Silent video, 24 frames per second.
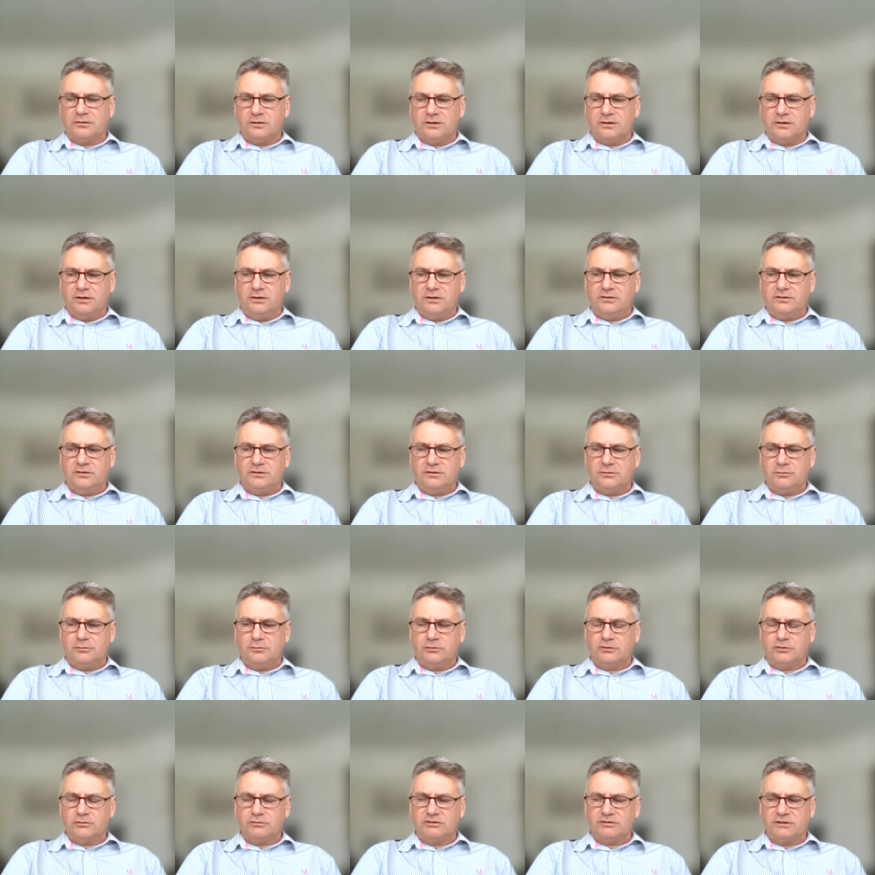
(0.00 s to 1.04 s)
the City
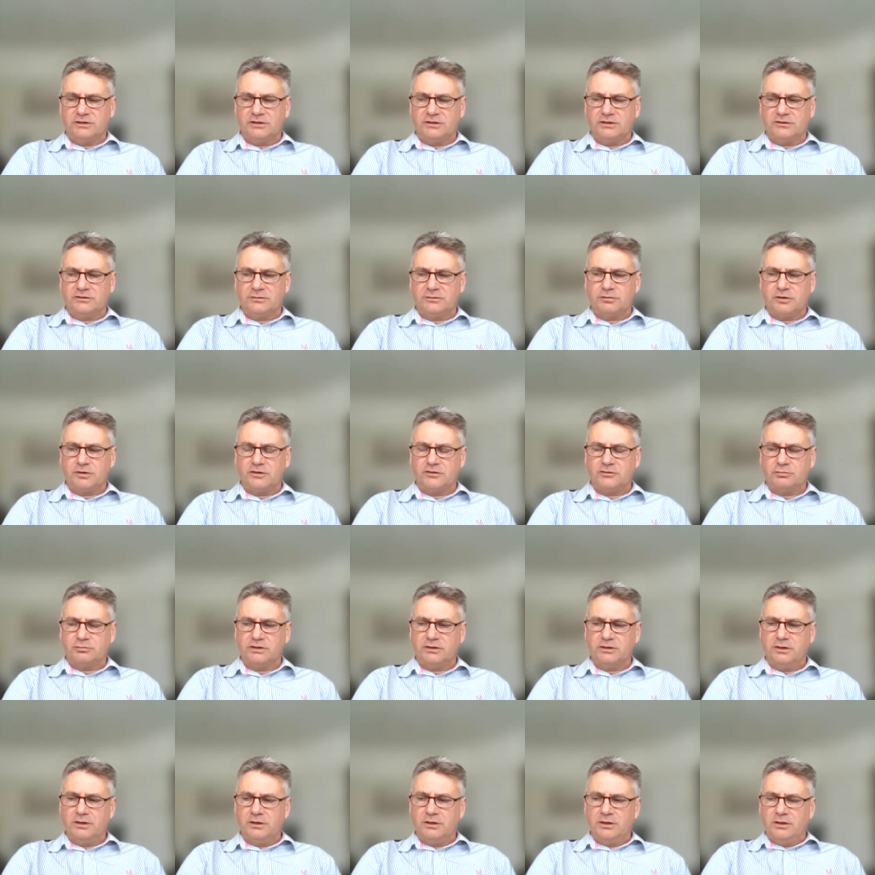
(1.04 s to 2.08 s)
Water Resilience Approach,
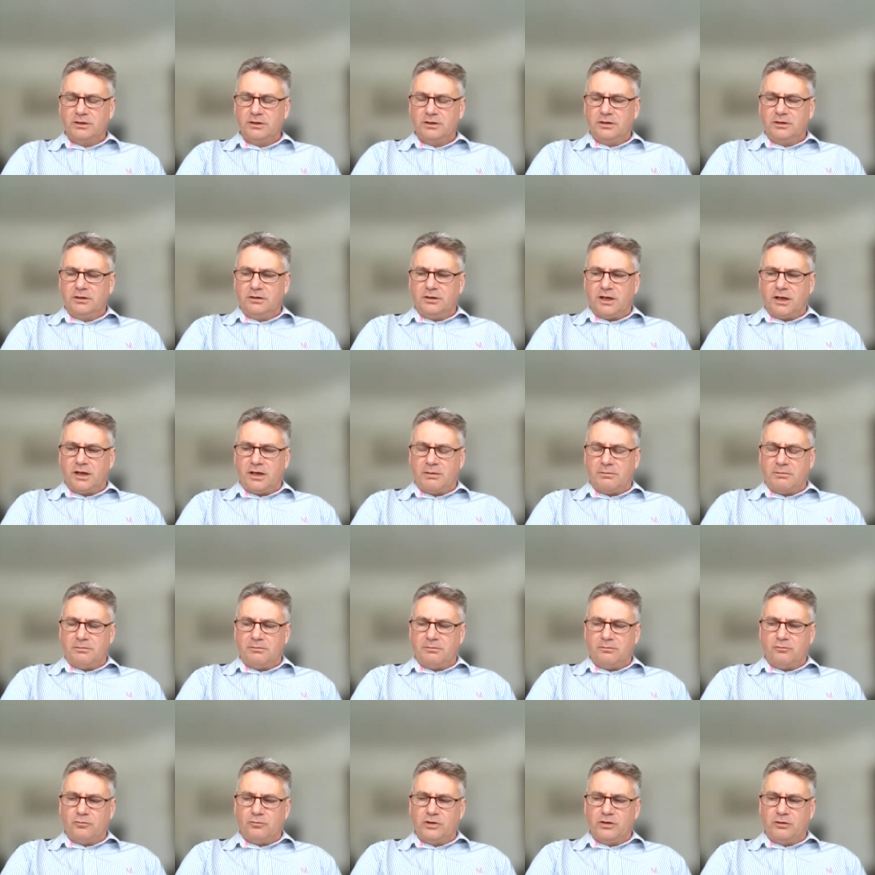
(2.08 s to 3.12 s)
we
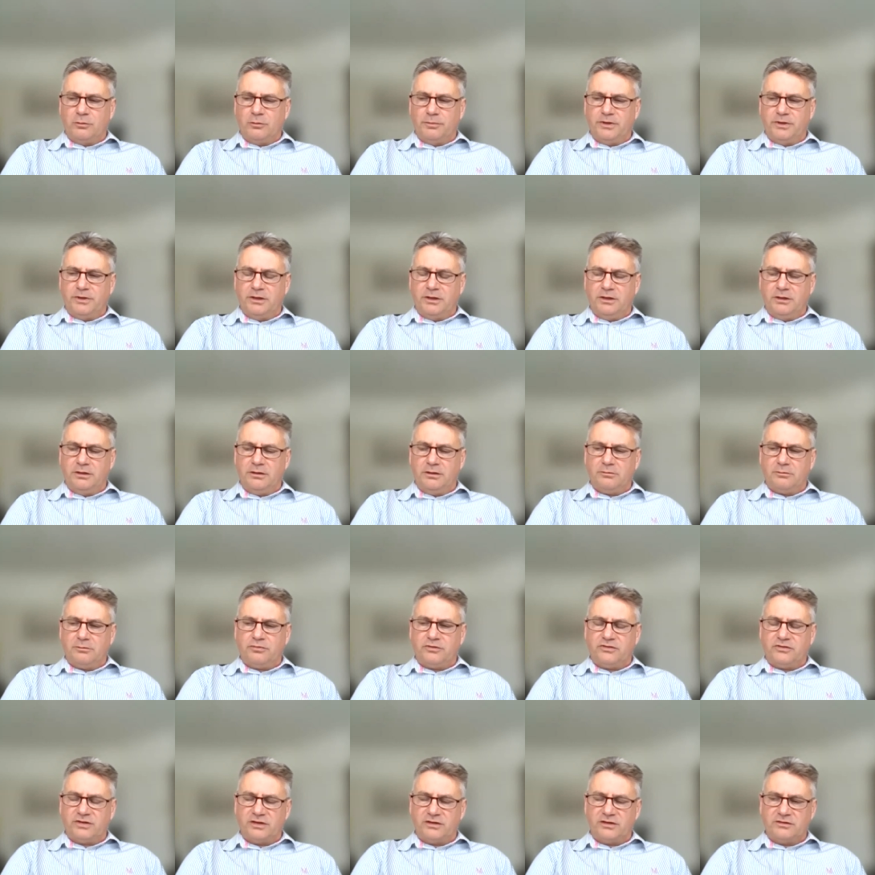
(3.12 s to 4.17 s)
um, will be
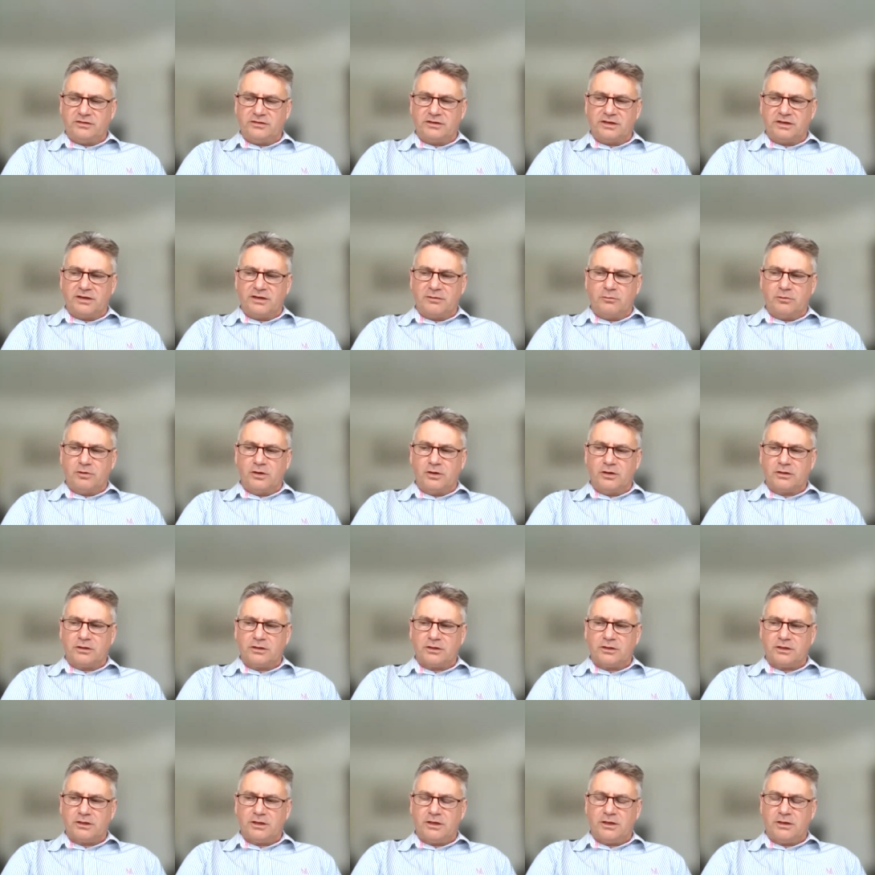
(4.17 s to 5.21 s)
presenting that
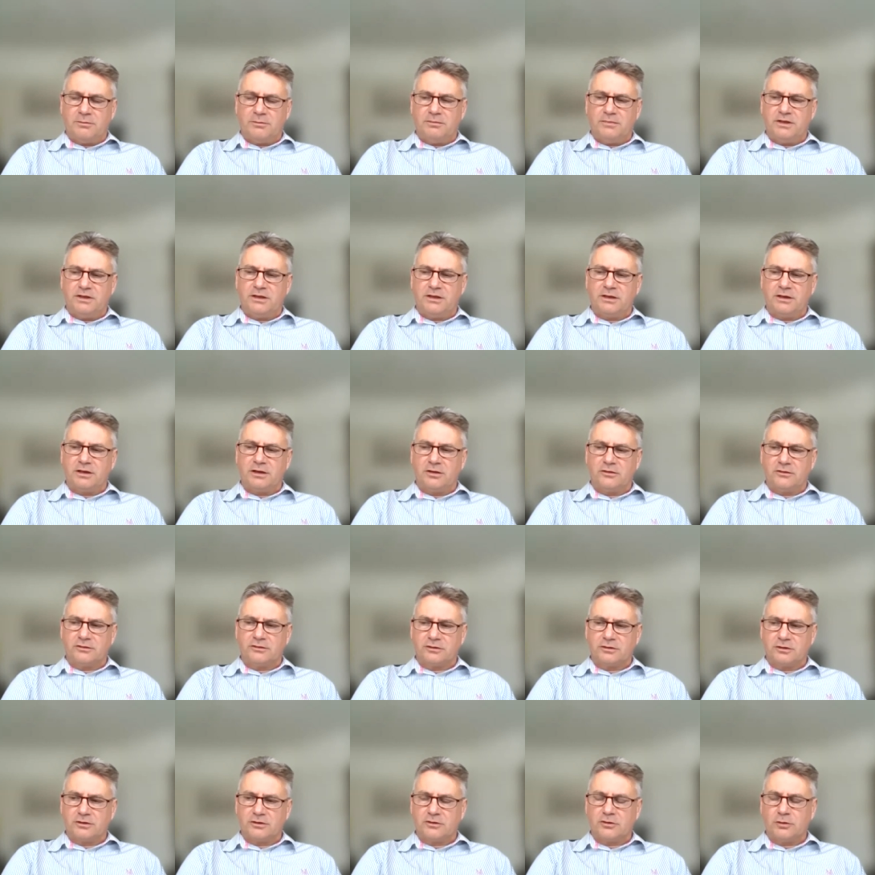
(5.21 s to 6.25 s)
work um, in
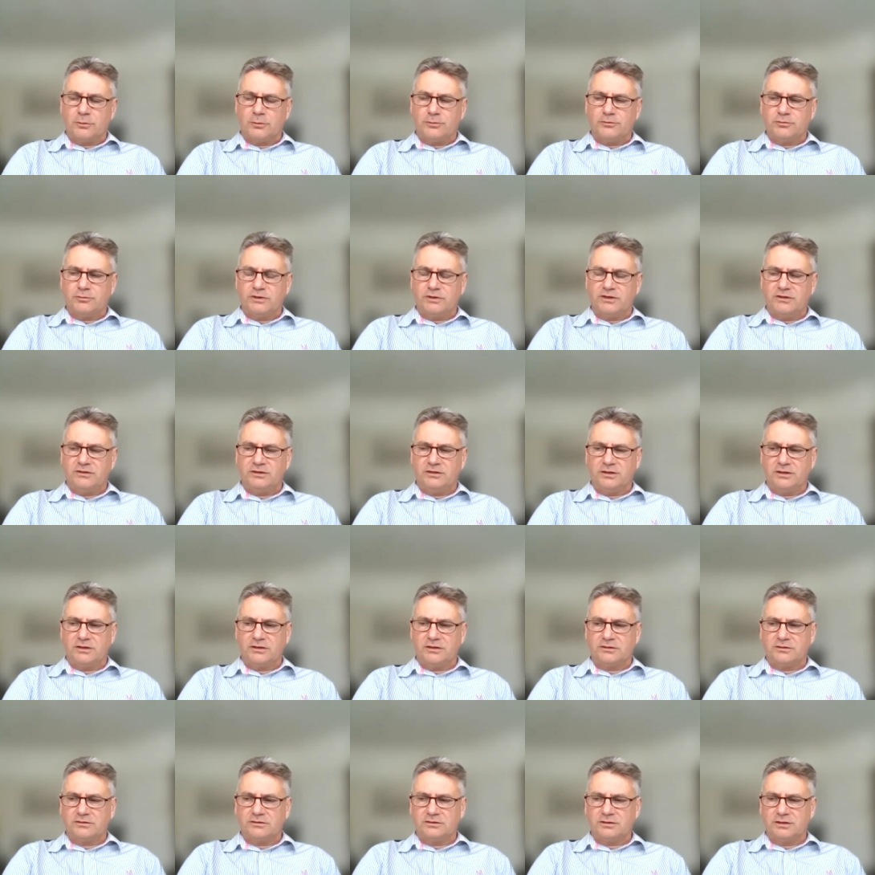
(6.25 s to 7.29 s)
Glasgow at COP
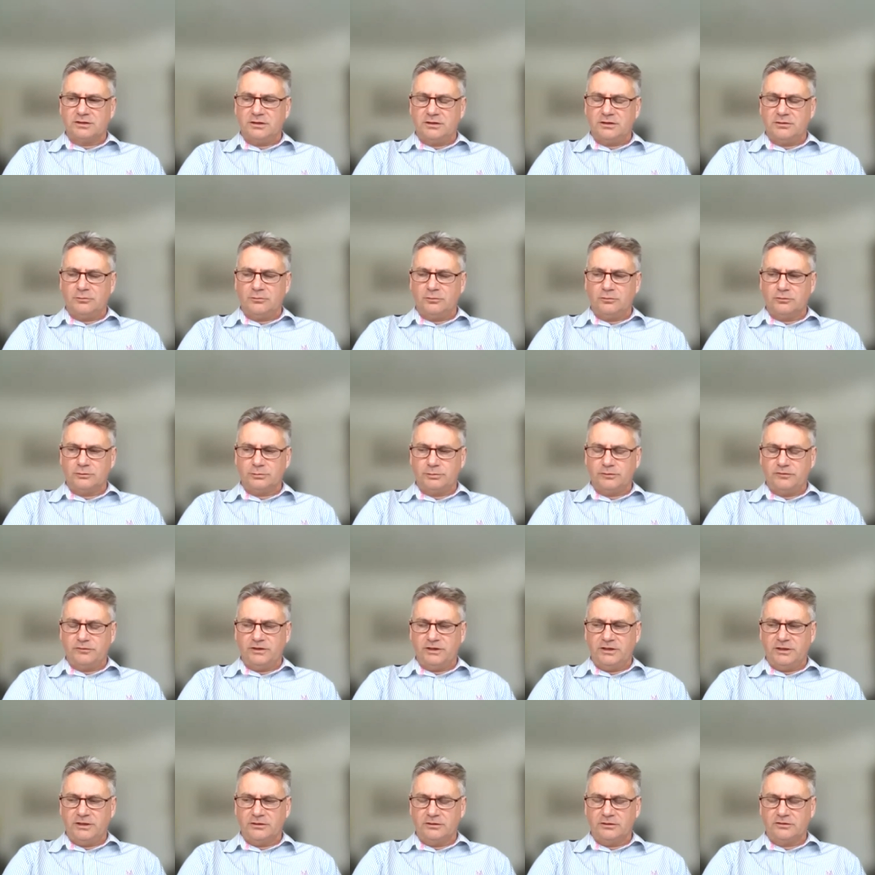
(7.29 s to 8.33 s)
twenty-six in the Water
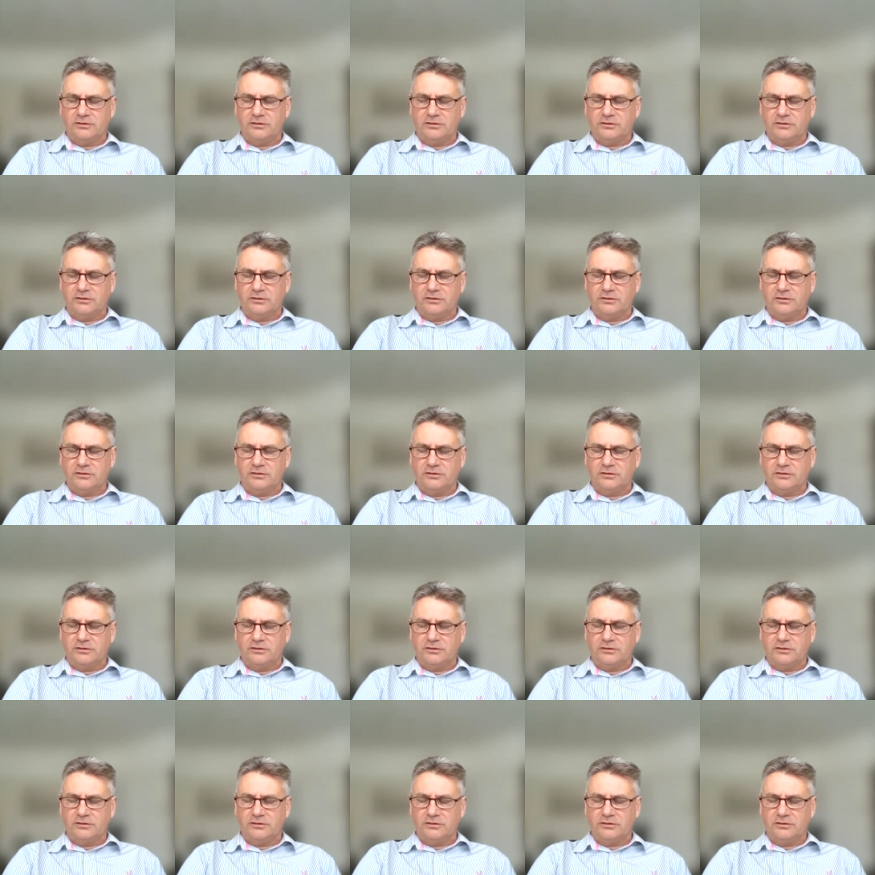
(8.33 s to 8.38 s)
Pavilion.